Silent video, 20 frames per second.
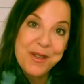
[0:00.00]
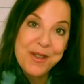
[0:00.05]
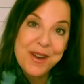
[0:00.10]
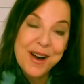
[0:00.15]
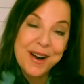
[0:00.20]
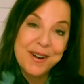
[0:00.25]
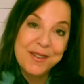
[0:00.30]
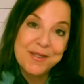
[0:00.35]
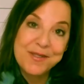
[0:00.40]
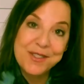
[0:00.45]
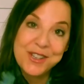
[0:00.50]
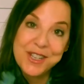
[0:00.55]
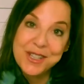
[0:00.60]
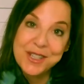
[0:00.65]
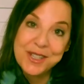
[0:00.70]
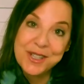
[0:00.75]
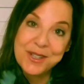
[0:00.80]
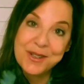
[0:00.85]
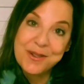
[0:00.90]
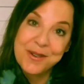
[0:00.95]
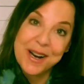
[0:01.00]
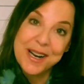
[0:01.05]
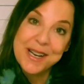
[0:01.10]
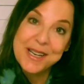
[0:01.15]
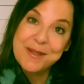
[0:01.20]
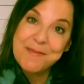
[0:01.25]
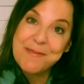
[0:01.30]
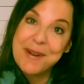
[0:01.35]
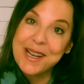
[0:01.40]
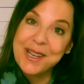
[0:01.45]
of Jesus
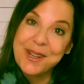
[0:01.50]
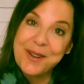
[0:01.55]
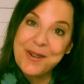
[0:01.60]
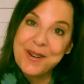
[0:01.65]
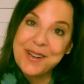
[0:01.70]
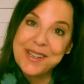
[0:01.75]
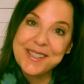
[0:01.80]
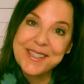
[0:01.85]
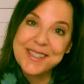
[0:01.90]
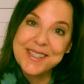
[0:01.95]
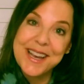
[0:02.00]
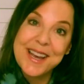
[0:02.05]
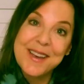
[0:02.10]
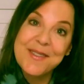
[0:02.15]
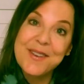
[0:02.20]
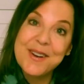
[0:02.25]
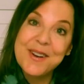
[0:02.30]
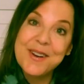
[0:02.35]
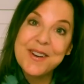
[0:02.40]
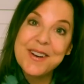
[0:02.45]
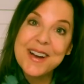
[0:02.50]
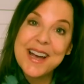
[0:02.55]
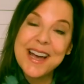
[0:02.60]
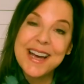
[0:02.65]
Christ, my Lord and Savior.